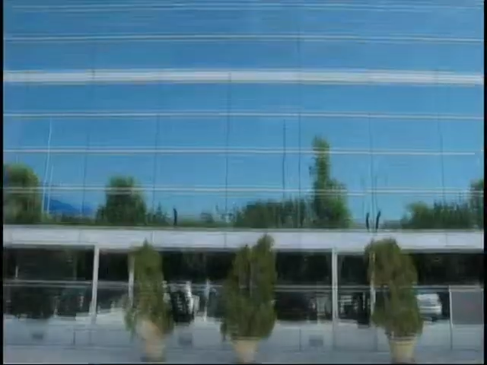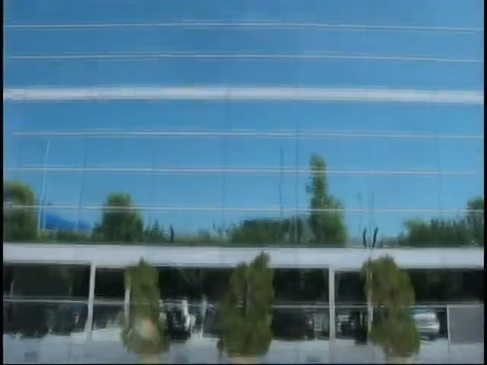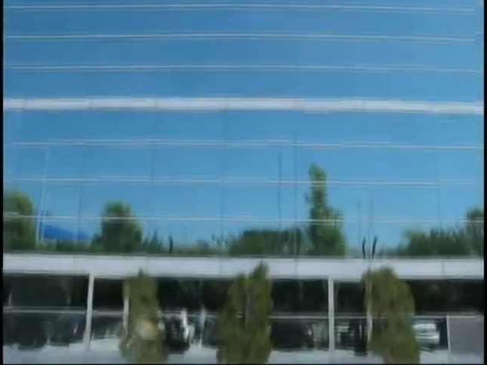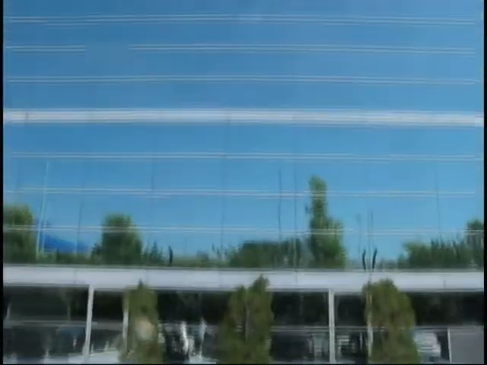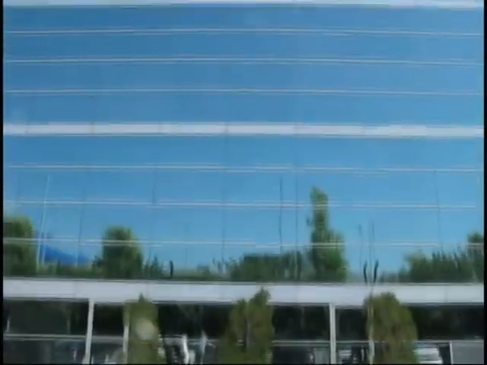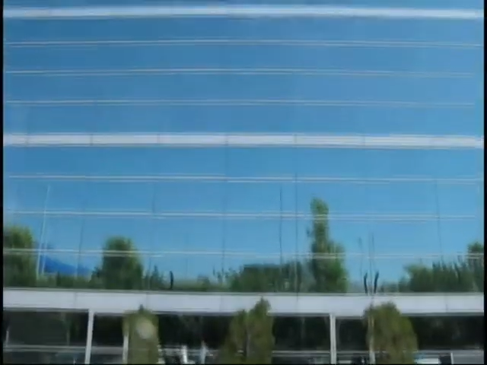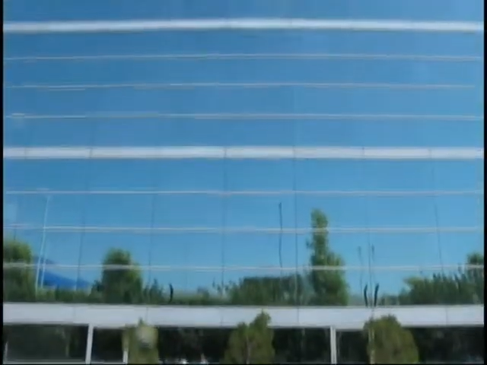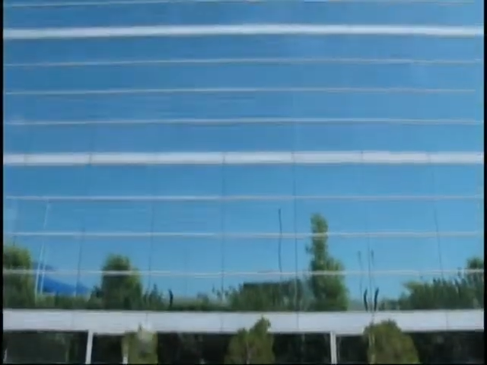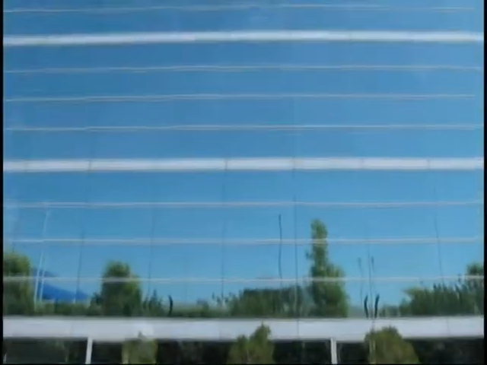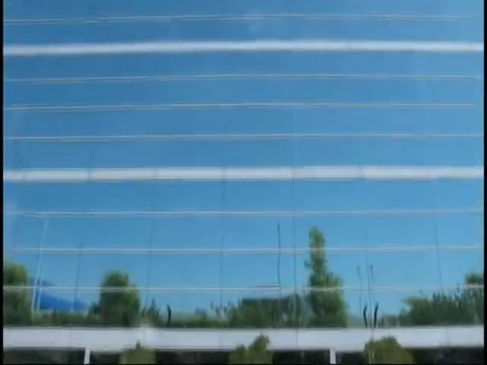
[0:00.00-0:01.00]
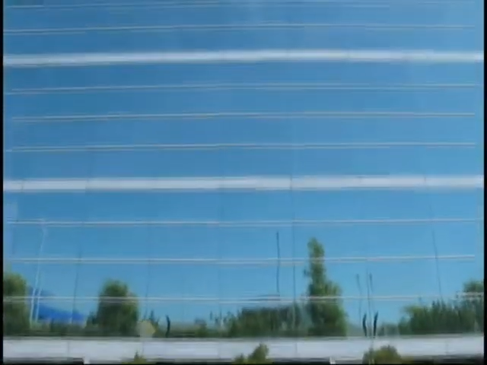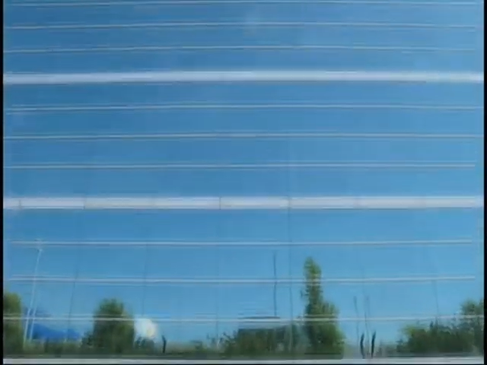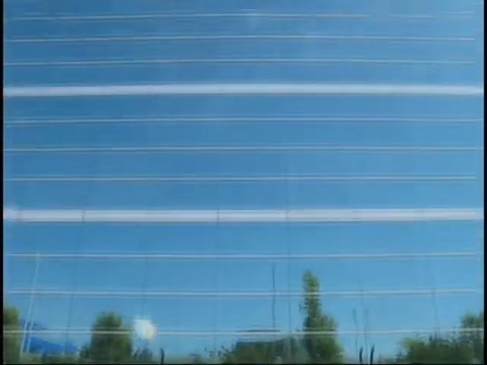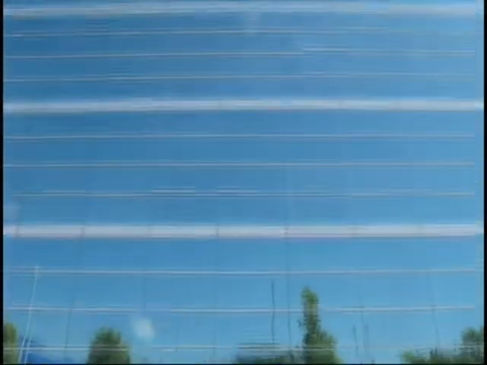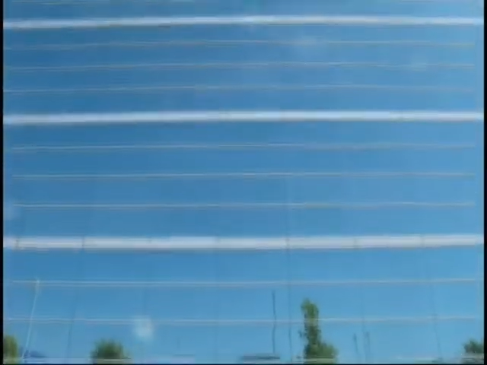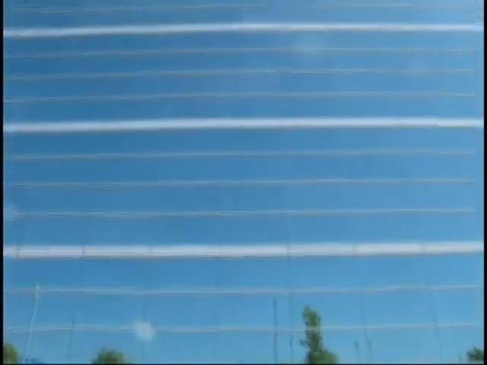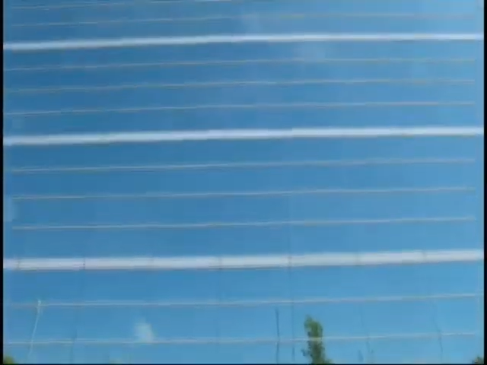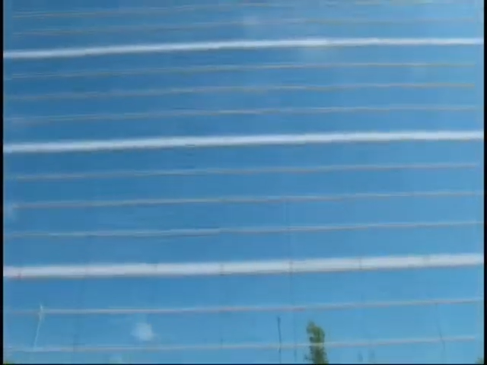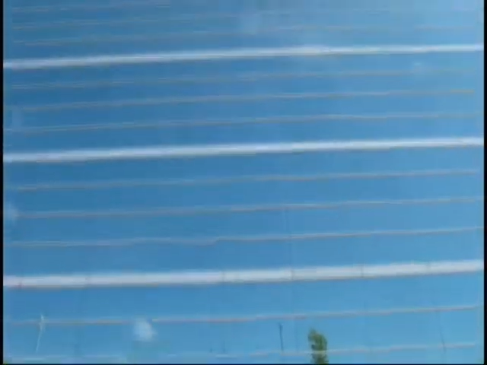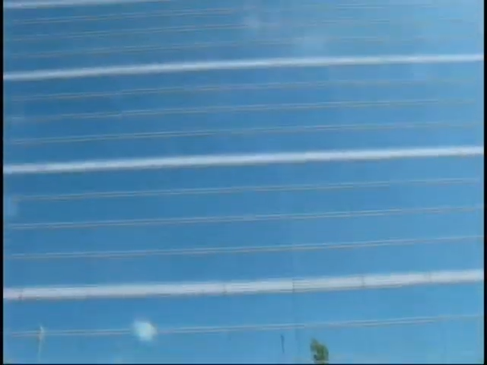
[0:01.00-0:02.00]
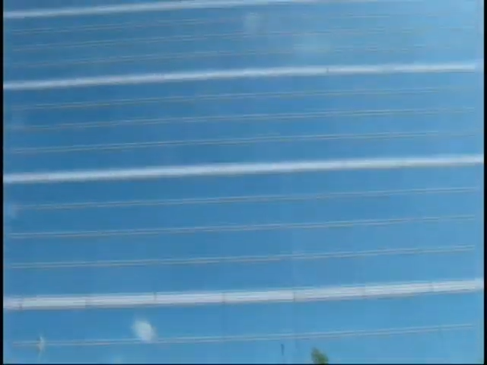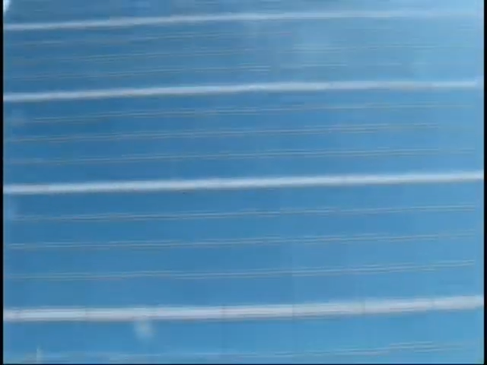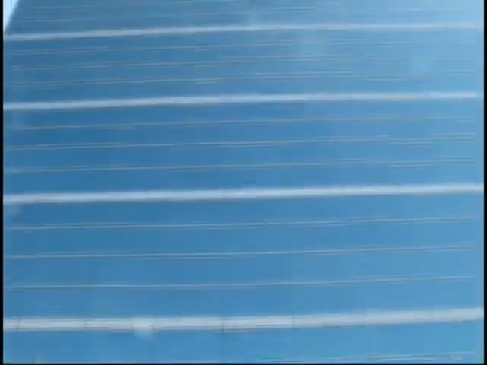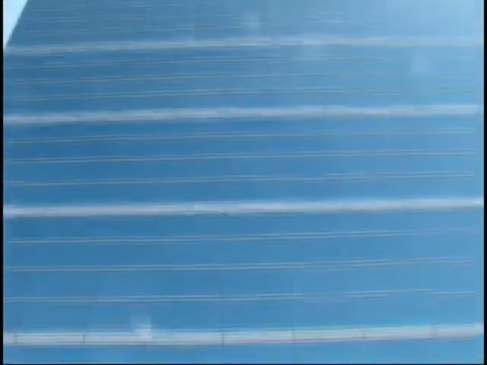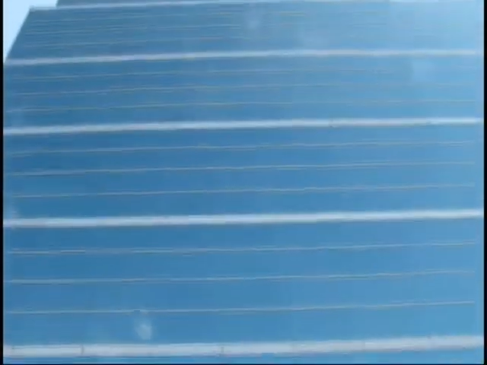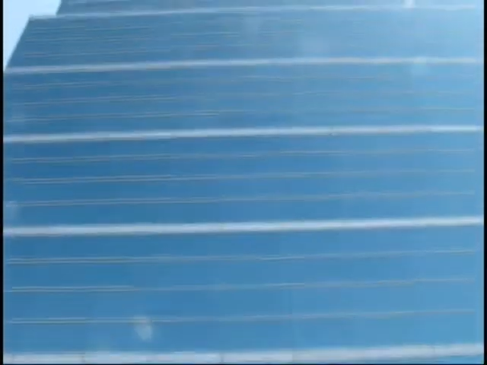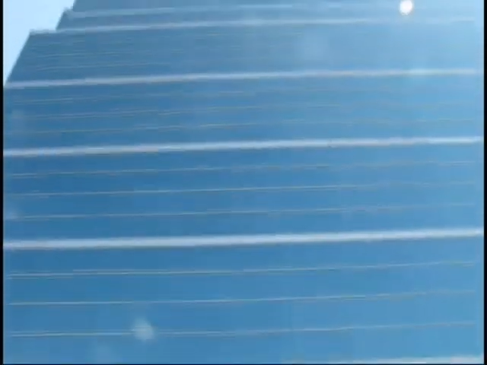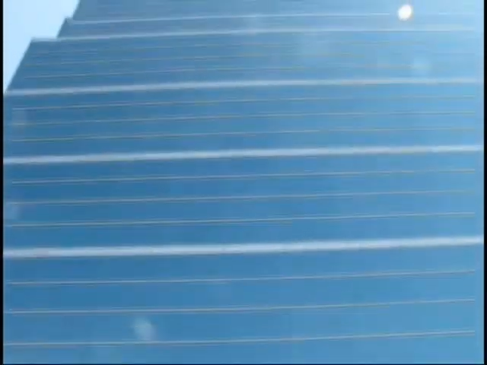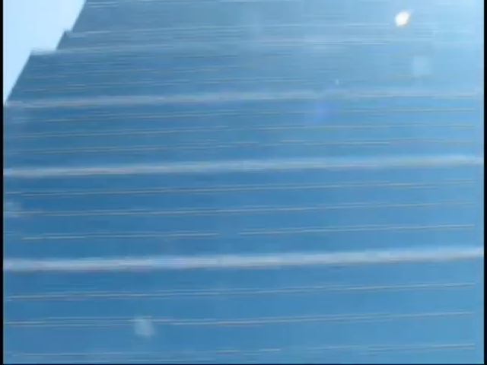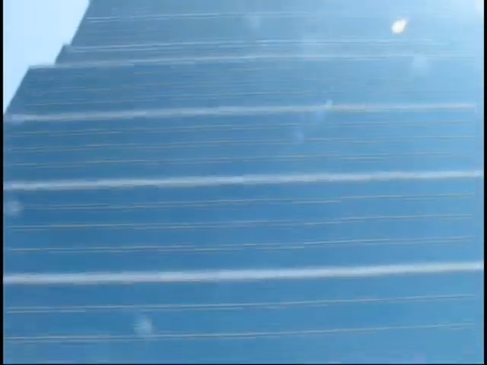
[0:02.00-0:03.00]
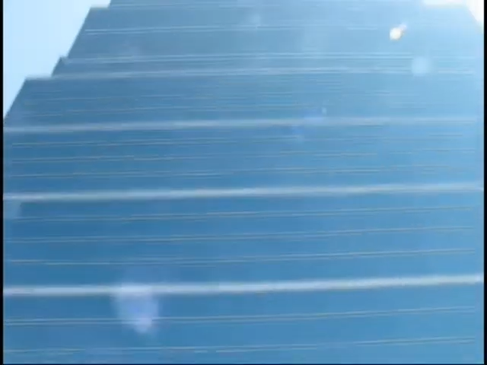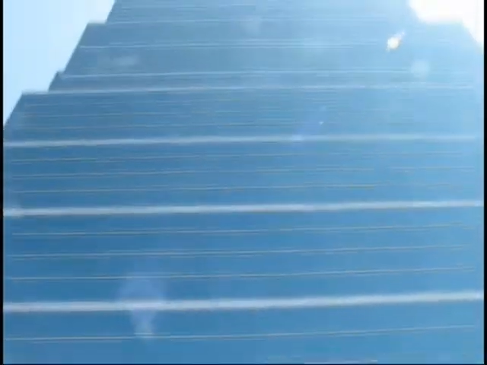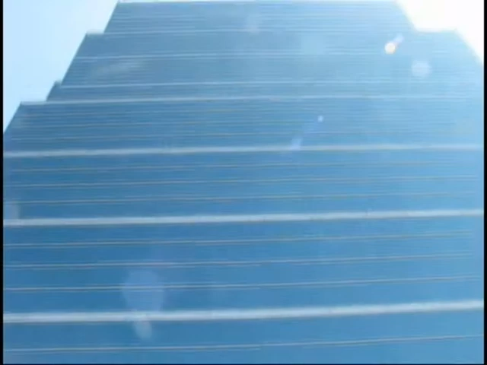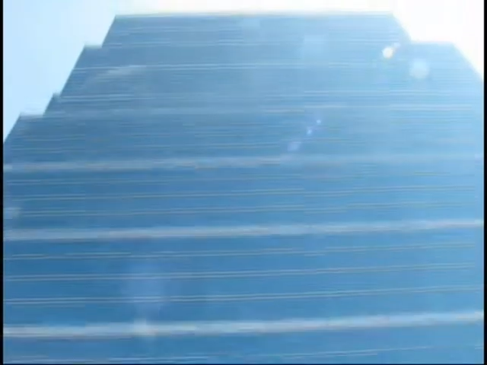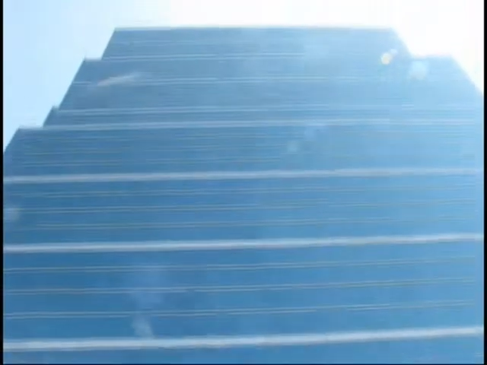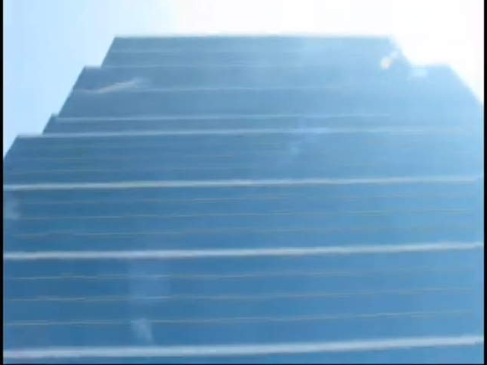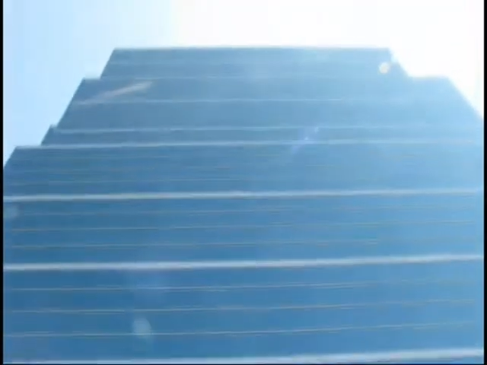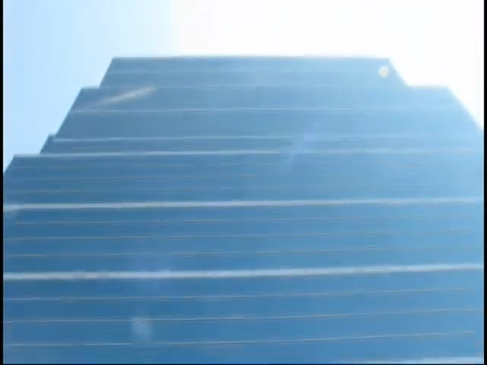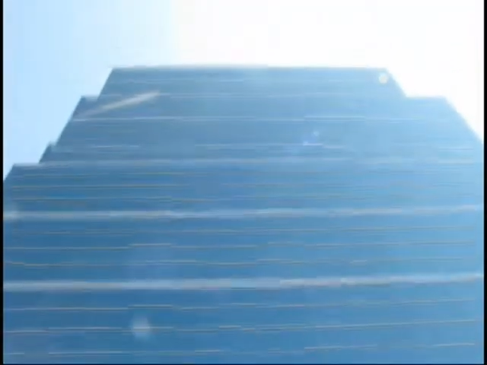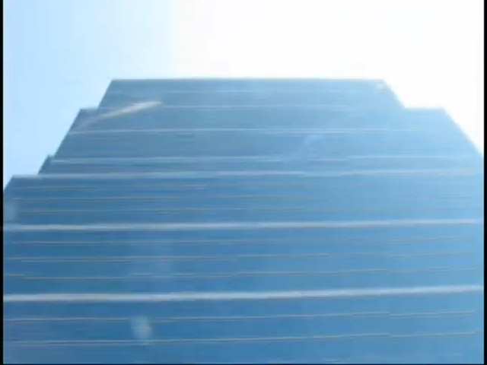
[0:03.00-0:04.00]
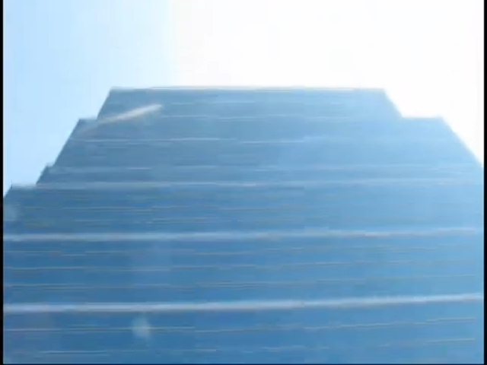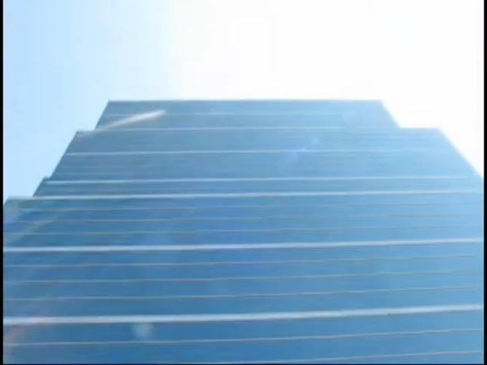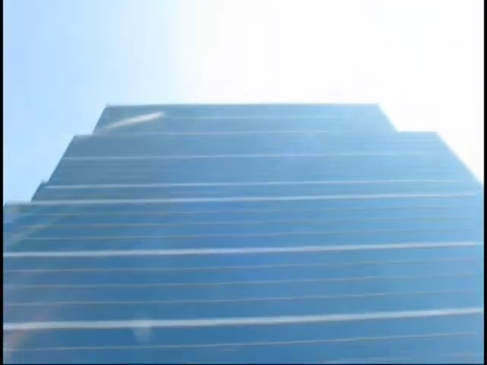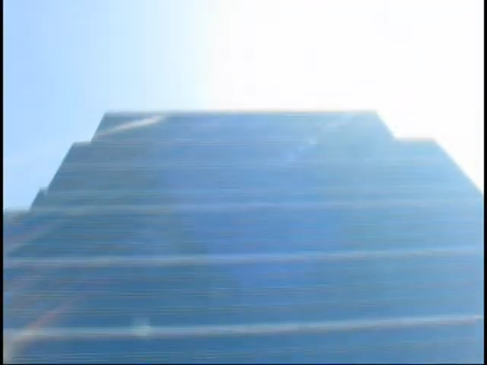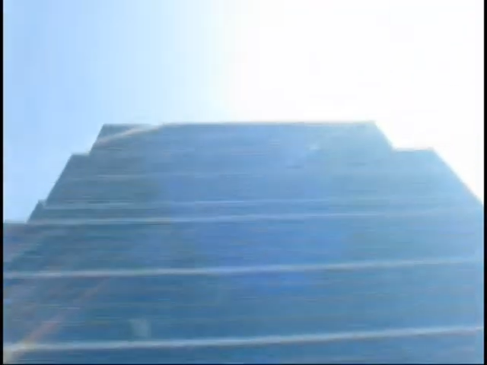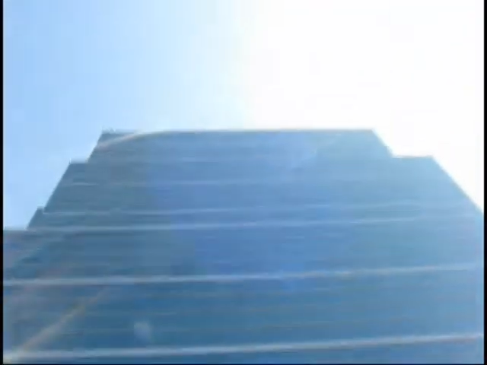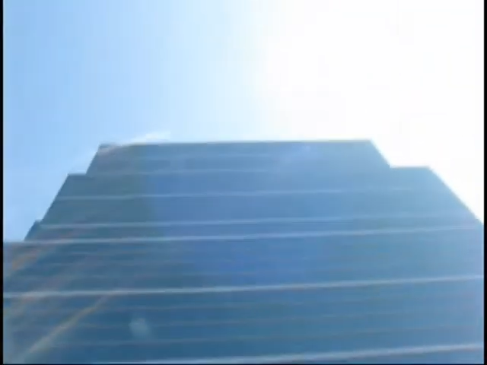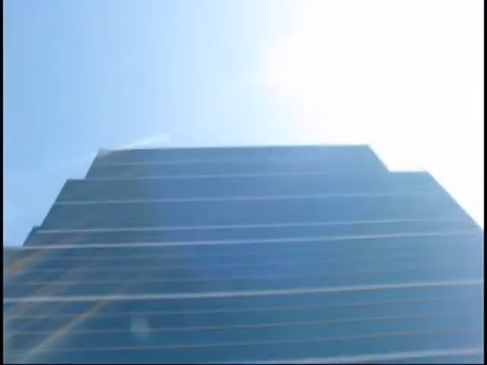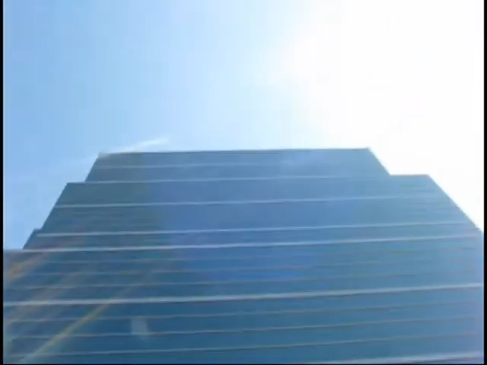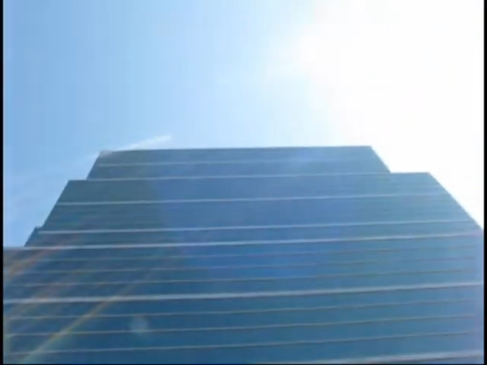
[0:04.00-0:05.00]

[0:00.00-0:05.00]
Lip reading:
[unreadable: no face in view]